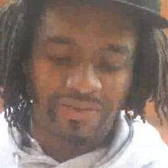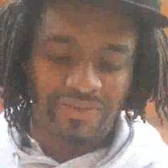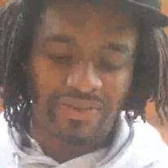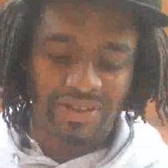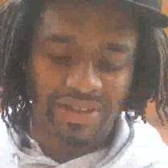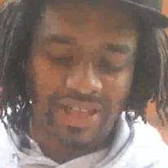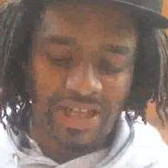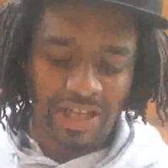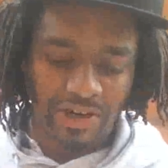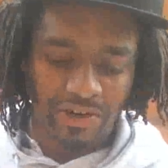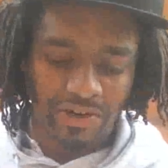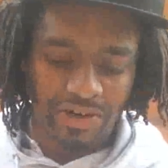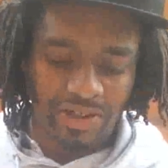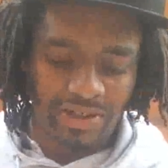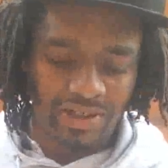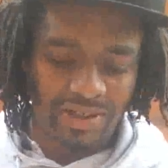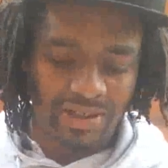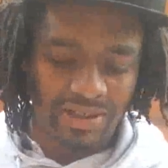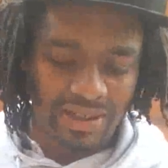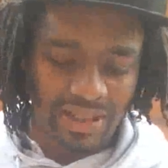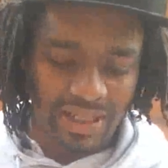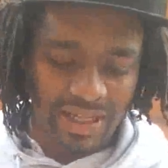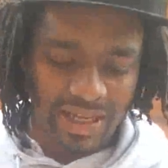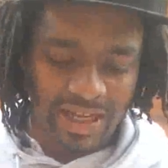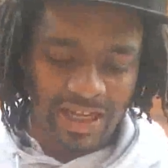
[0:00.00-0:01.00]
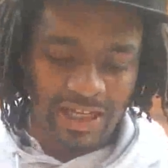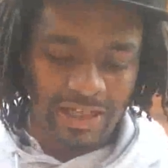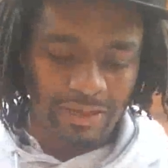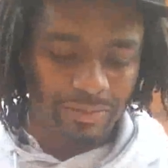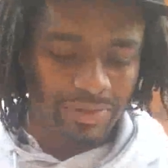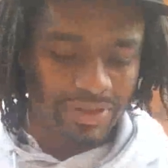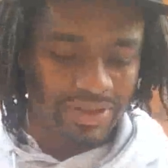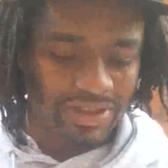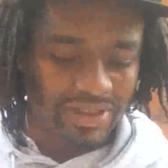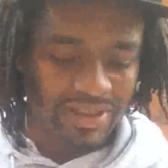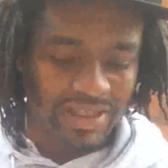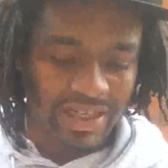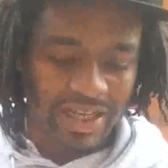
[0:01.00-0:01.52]
have settled in a land
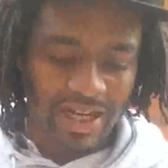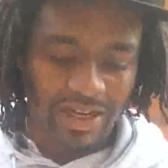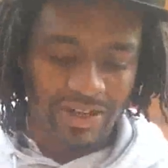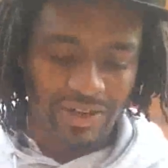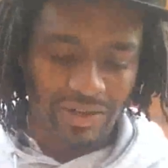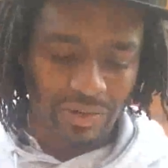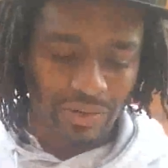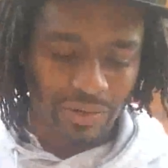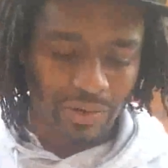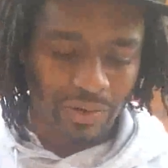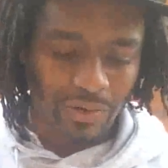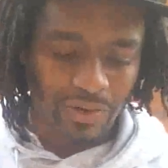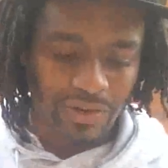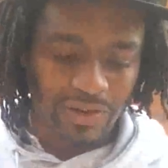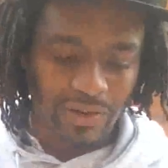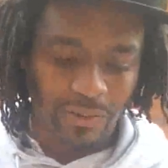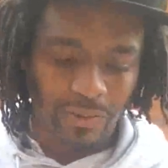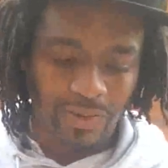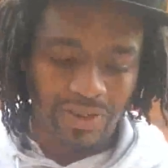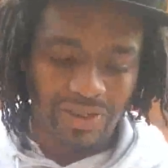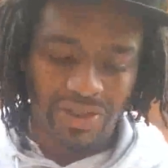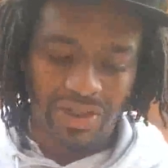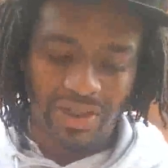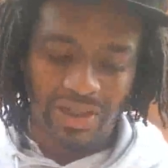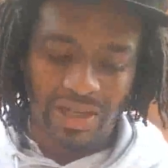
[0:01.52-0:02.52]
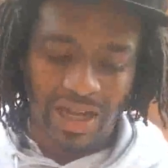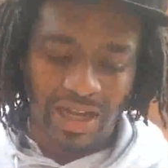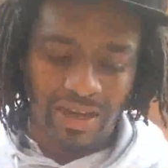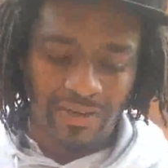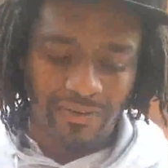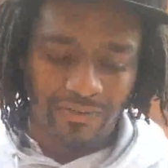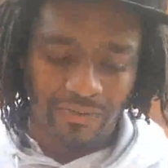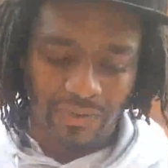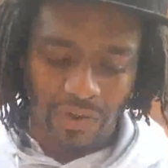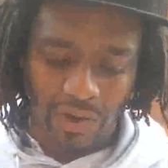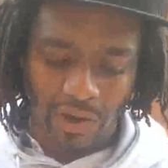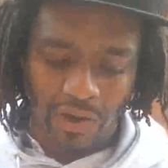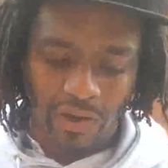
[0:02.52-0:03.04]
which is not yours and which did not
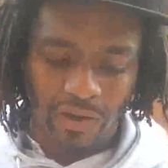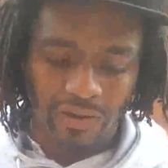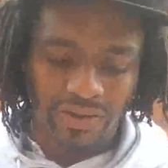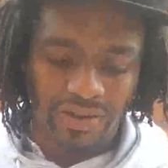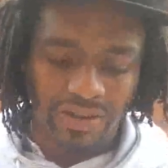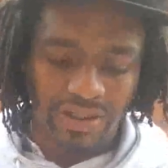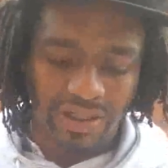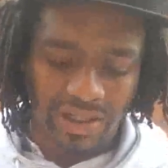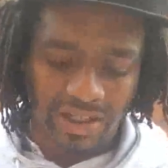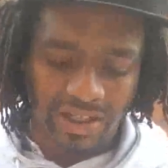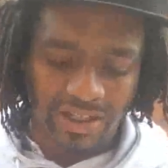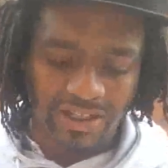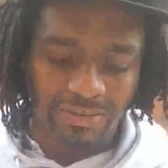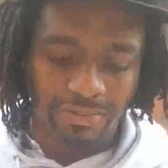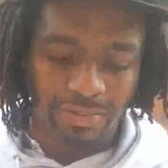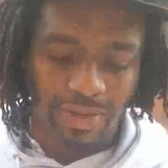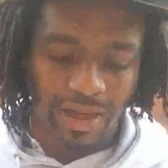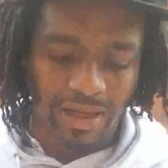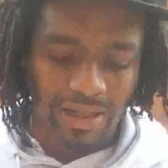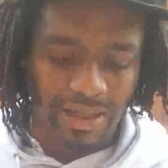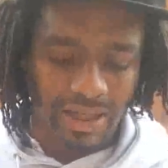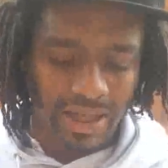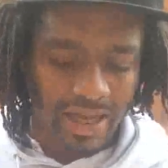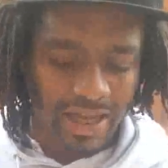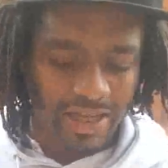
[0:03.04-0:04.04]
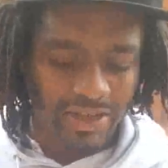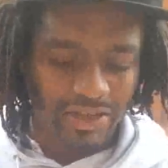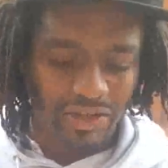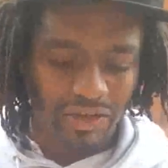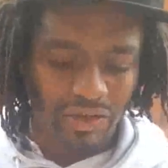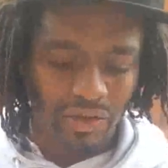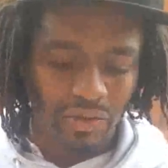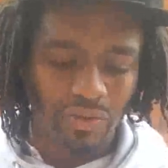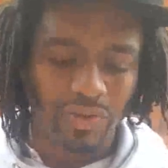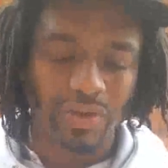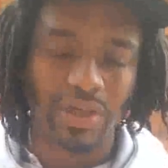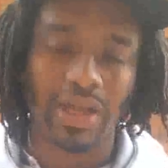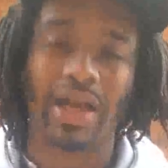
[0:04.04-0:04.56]
fall to us by lot.
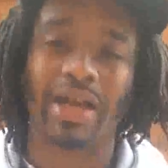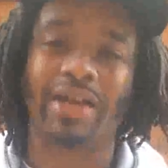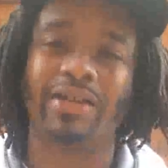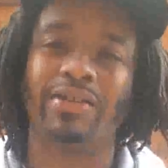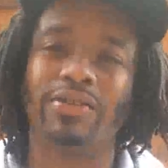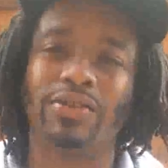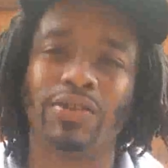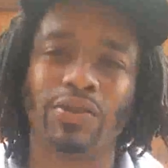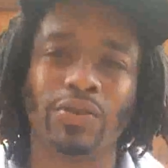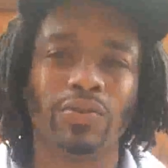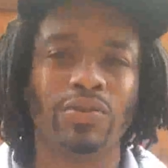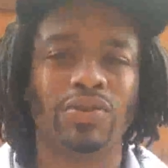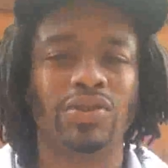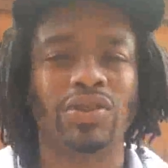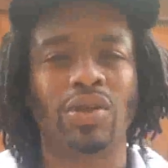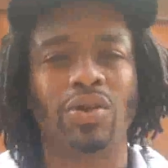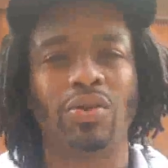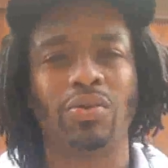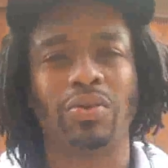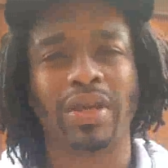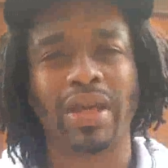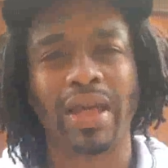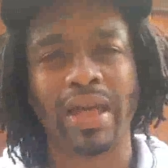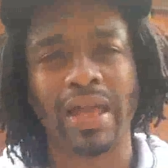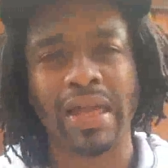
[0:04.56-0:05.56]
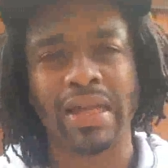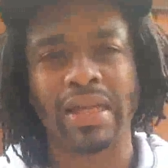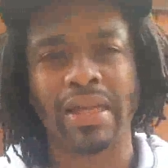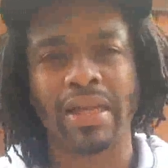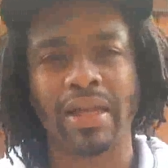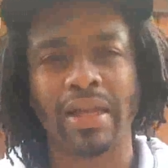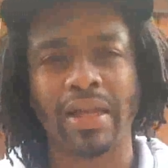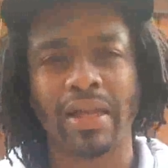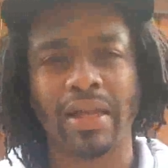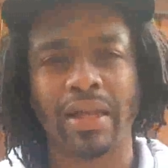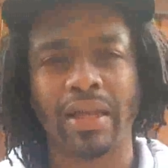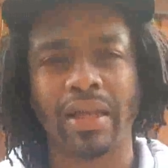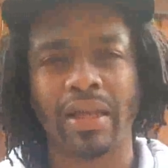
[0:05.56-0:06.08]
Do not do so,
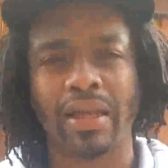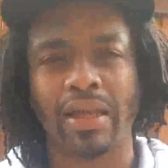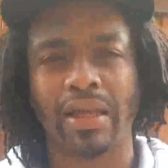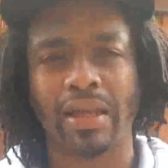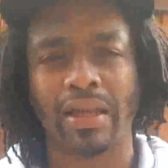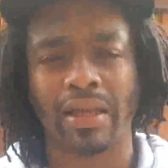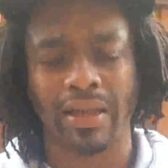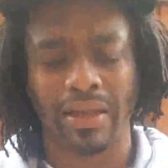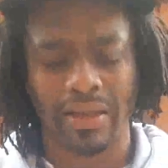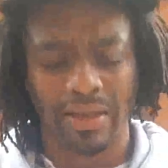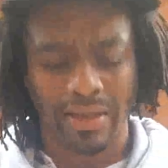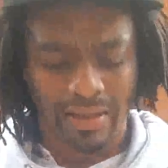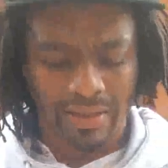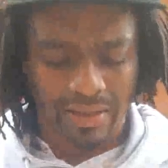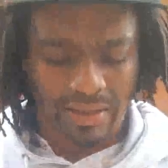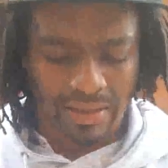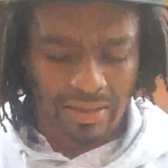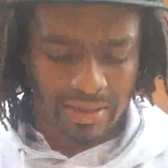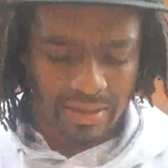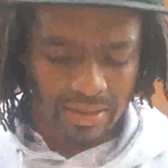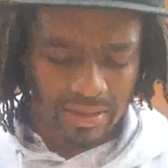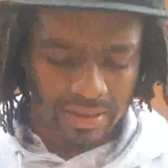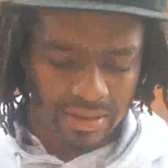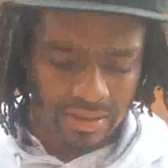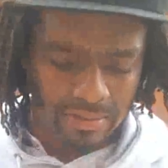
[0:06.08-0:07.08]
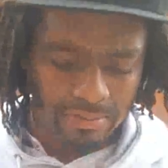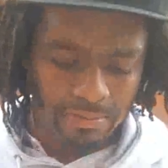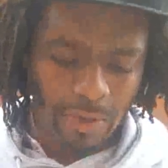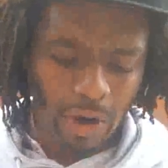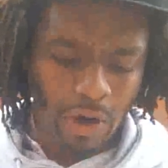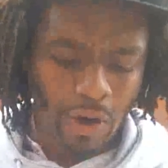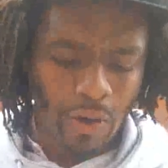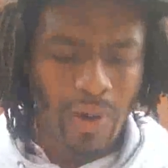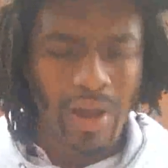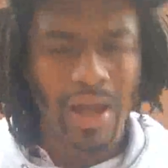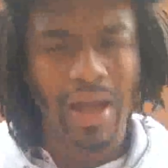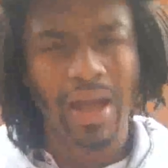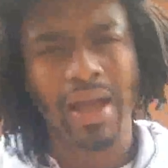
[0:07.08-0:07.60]
Canaan,
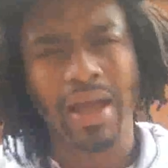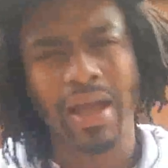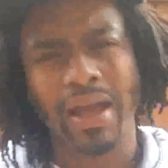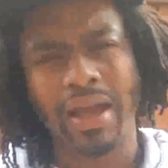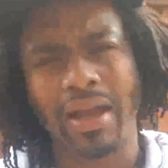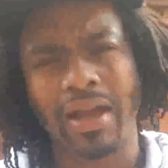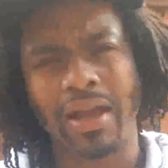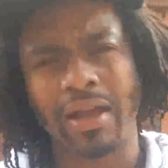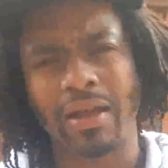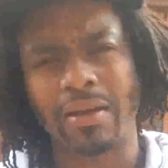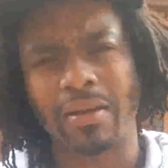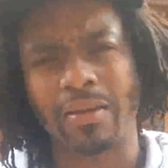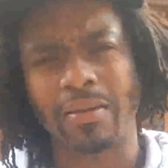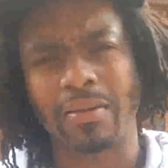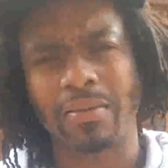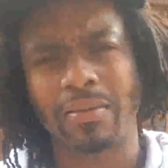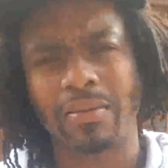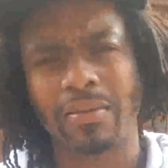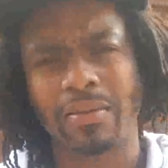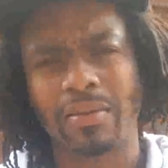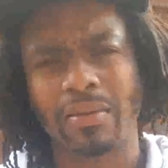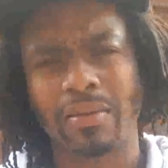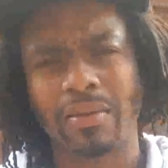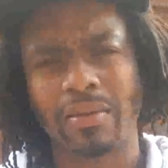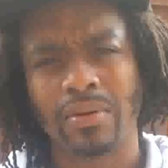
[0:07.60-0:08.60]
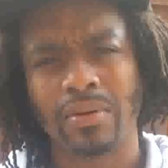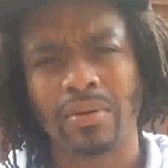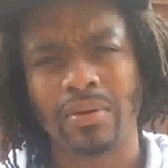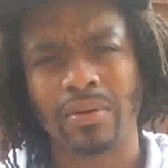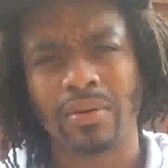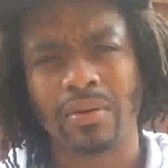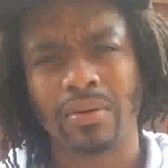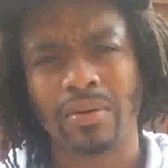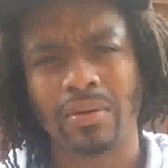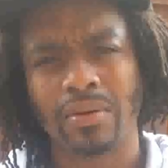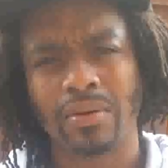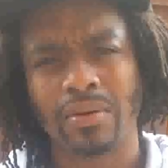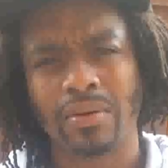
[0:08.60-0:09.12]
Moab,
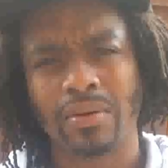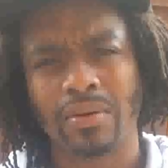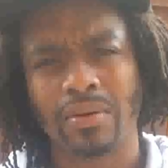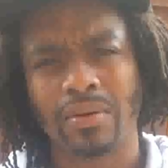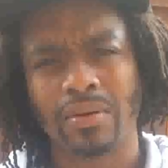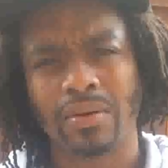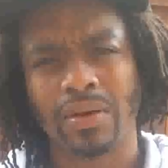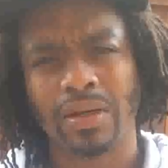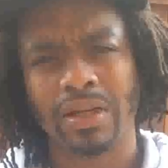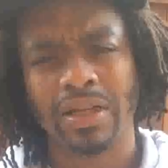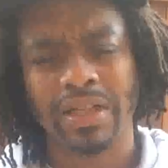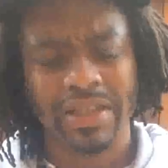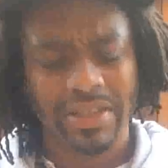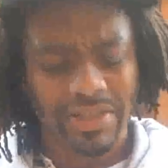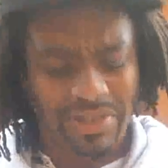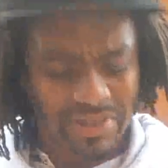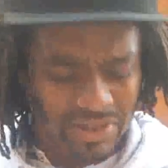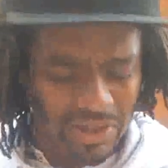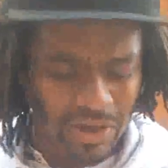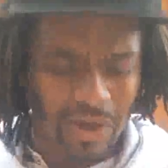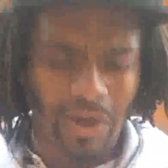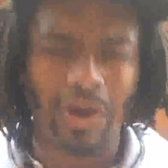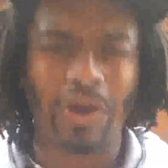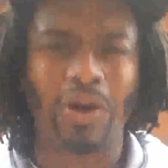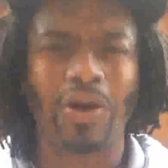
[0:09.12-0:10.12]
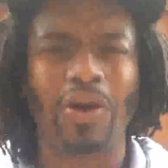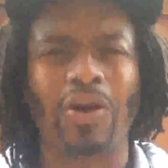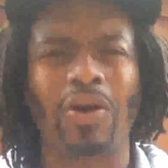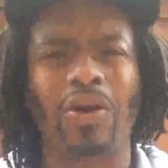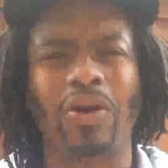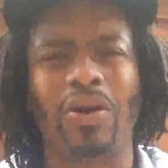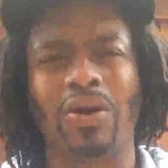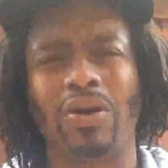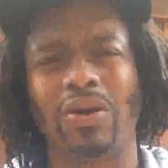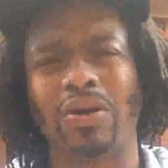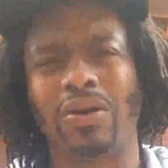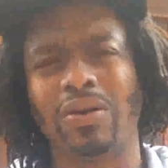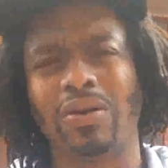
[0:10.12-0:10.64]
Esau,